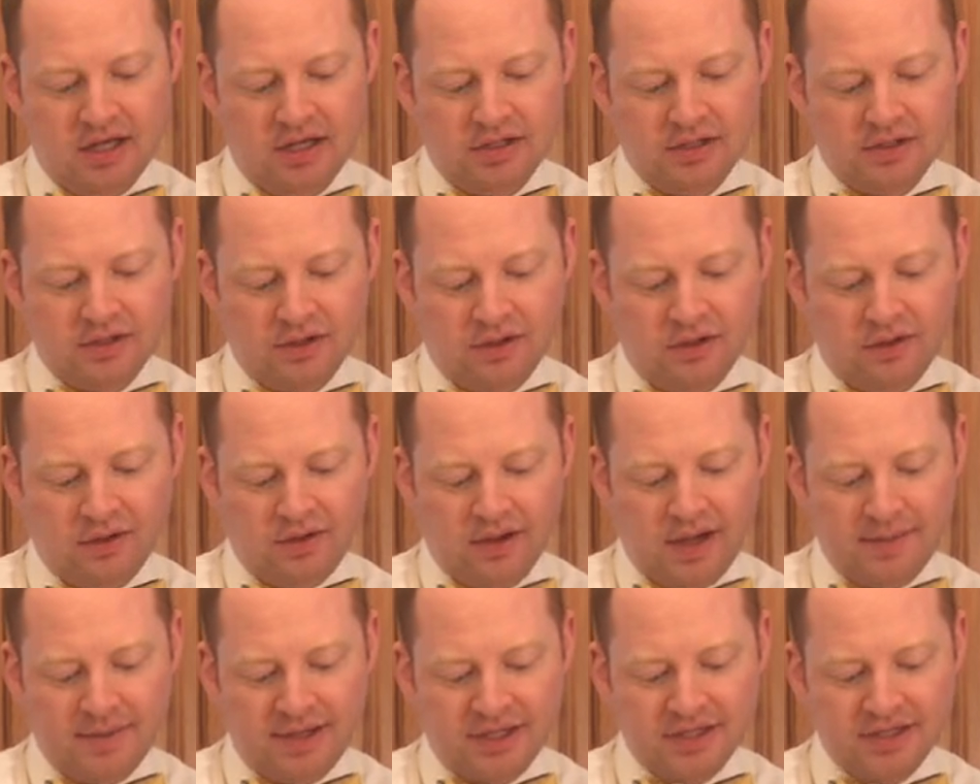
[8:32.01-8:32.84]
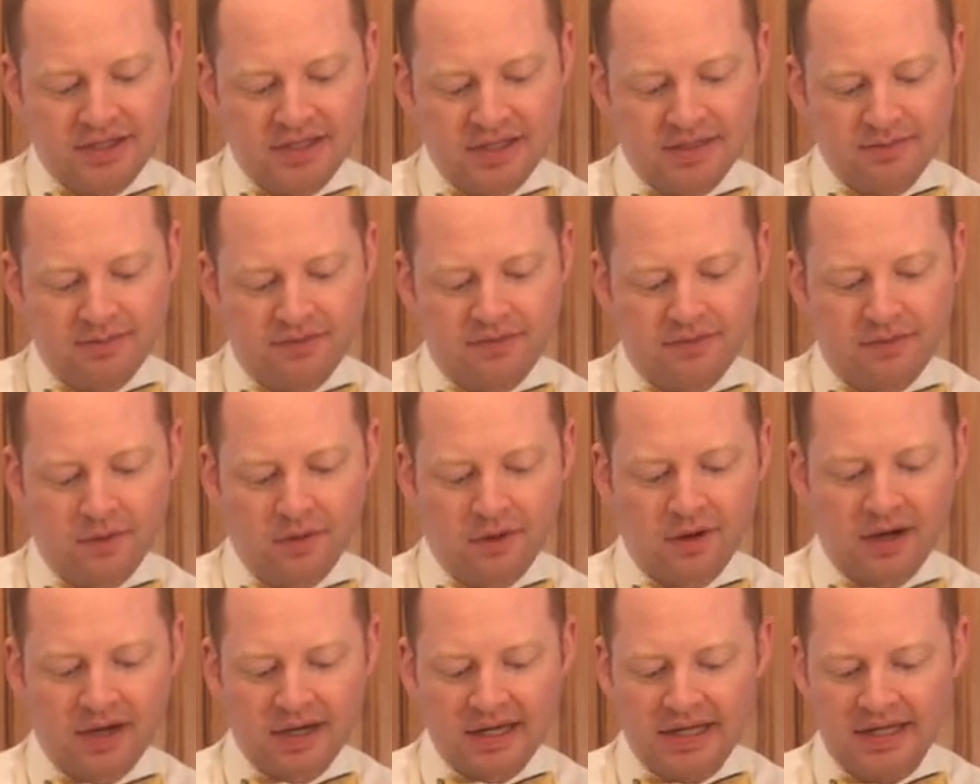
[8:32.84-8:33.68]
So I mentioned these
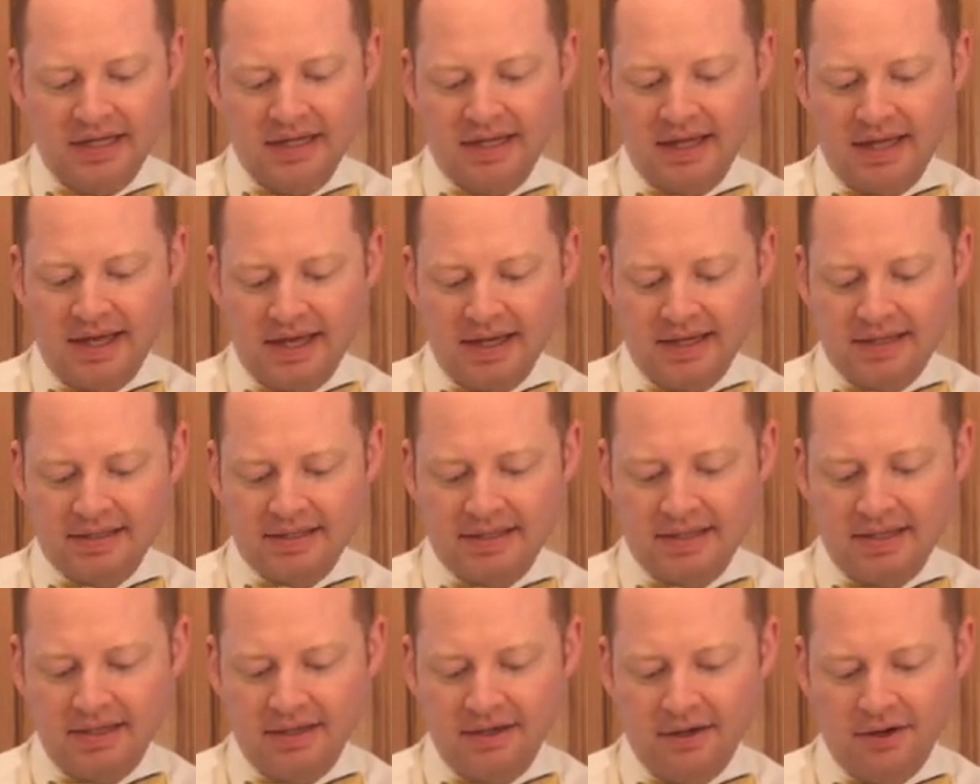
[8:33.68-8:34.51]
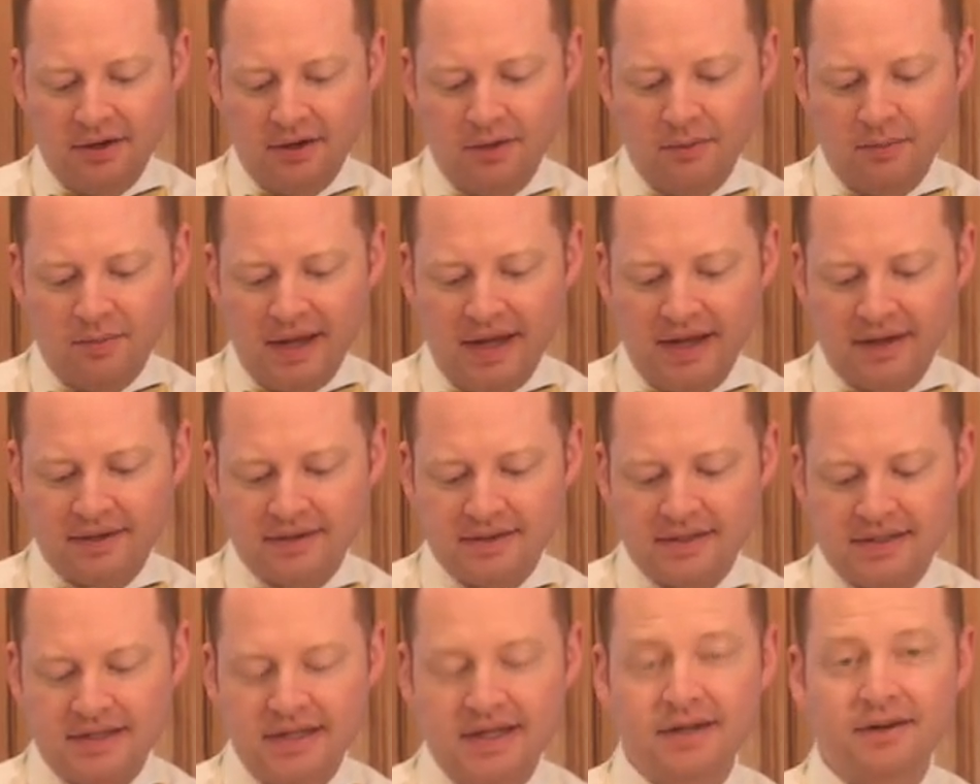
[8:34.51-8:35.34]
before, EKCO,
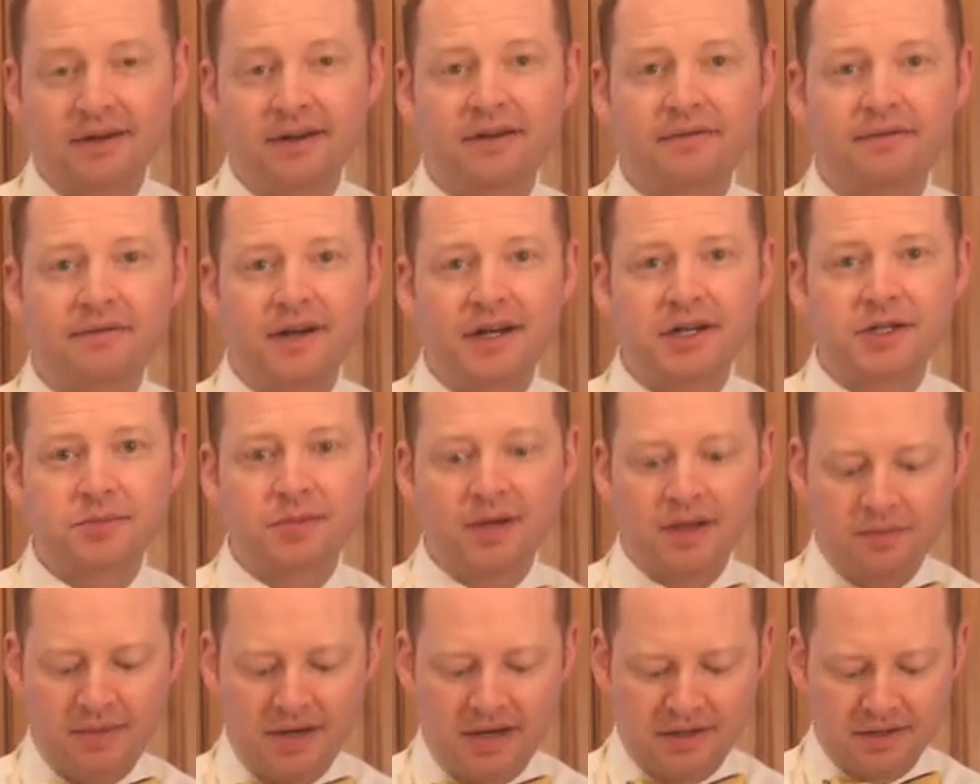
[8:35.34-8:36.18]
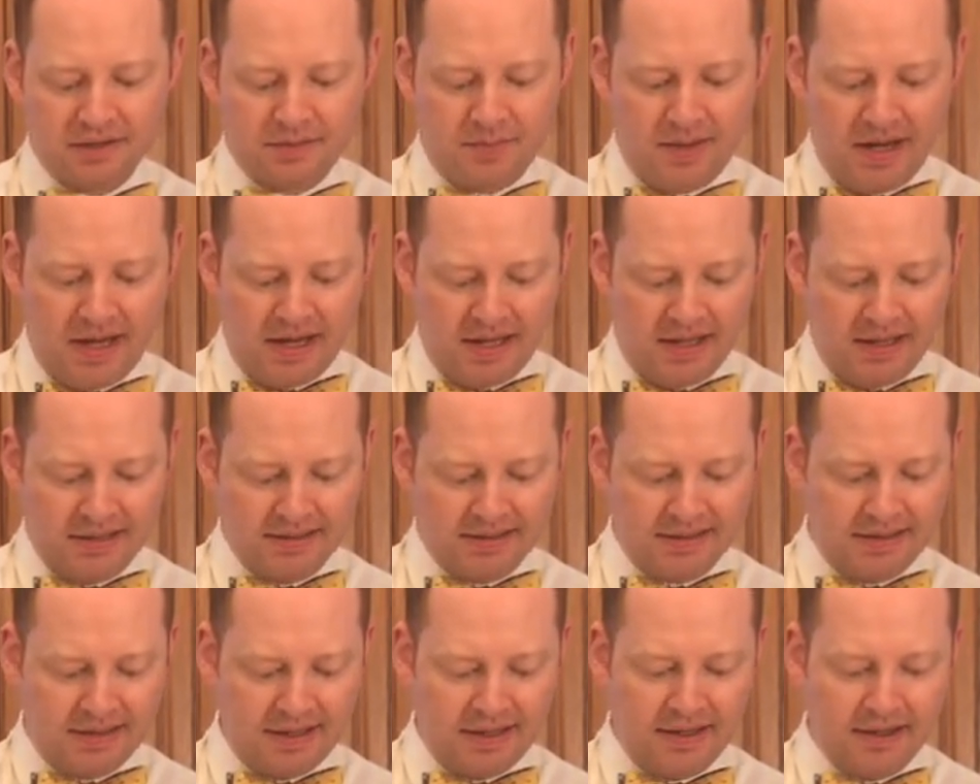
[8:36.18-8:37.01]
Baker's Secret French Bread Baker's
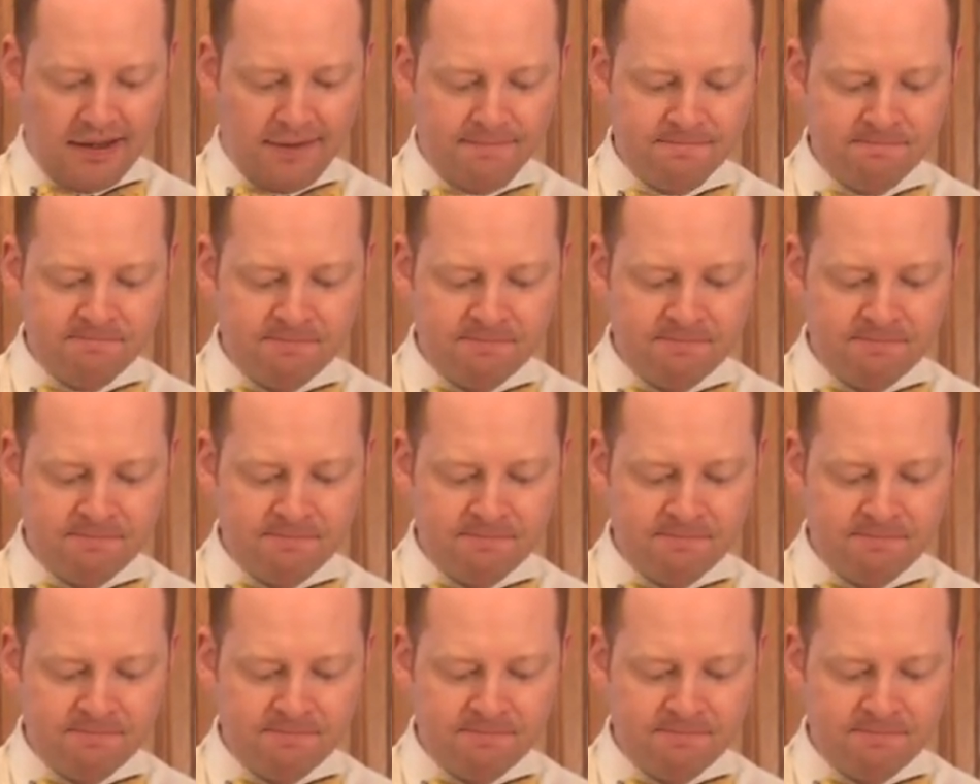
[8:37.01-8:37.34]
Pans. They're